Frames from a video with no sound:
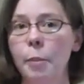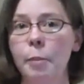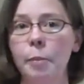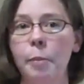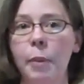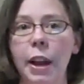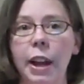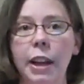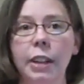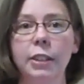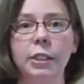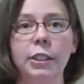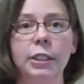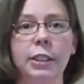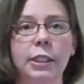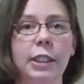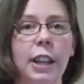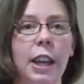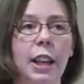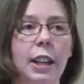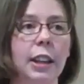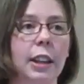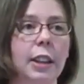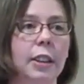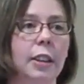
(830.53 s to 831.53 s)
My
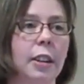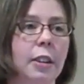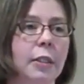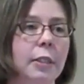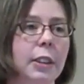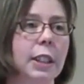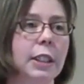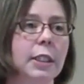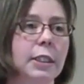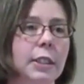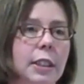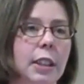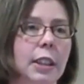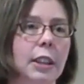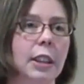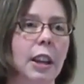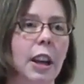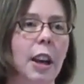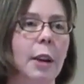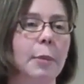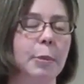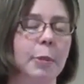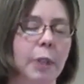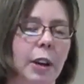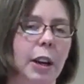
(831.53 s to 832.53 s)
understanding, though, is that
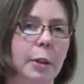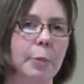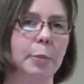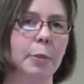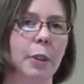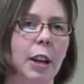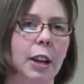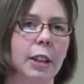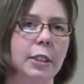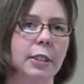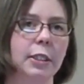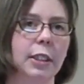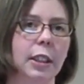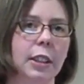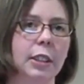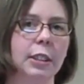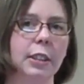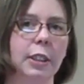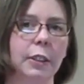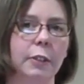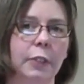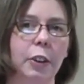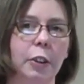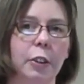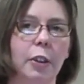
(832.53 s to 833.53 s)
the upgrade
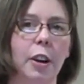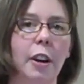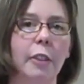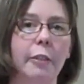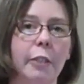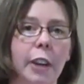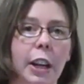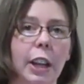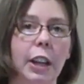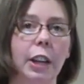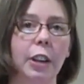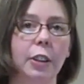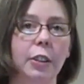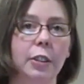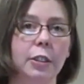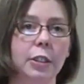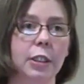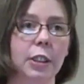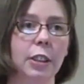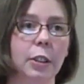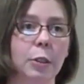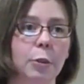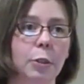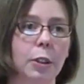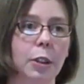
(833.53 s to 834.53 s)
process, if you're already
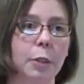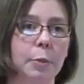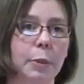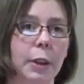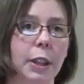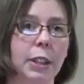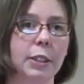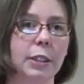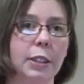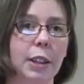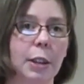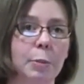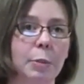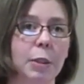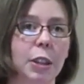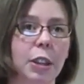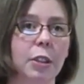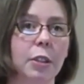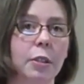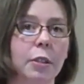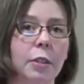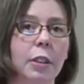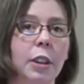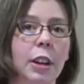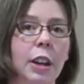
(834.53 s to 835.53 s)
using WordPress
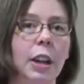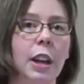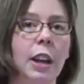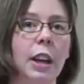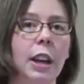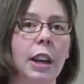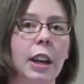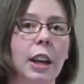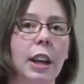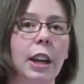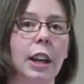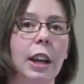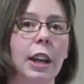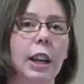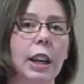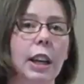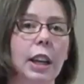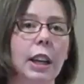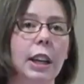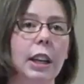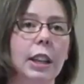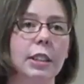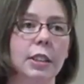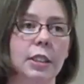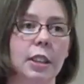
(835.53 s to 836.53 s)
MU,
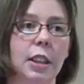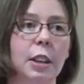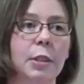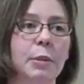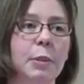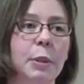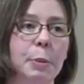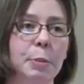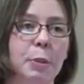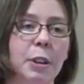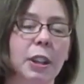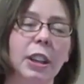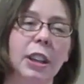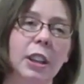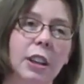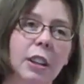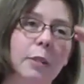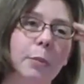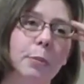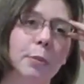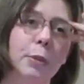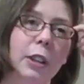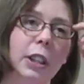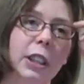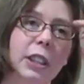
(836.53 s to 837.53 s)
is going to be pretty,
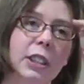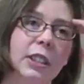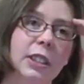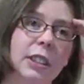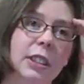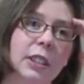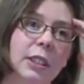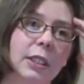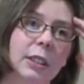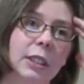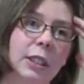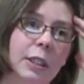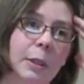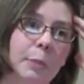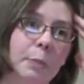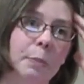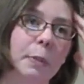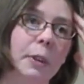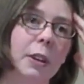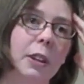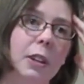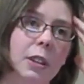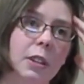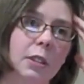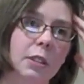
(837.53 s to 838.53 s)
pretty
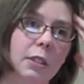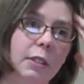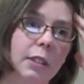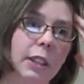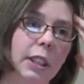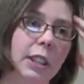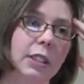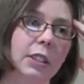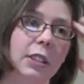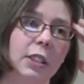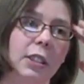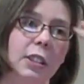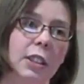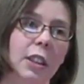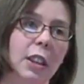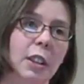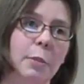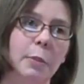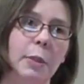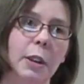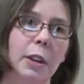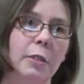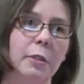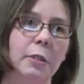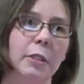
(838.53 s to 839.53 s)
simple. It's just going
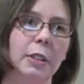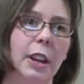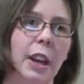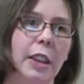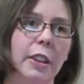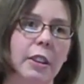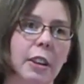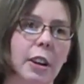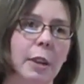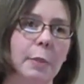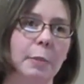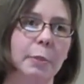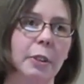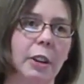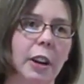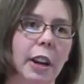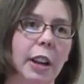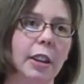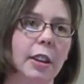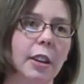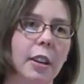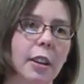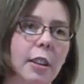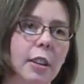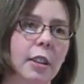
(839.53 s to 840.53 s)
to be another
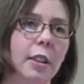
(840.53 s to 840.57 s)
upgrade.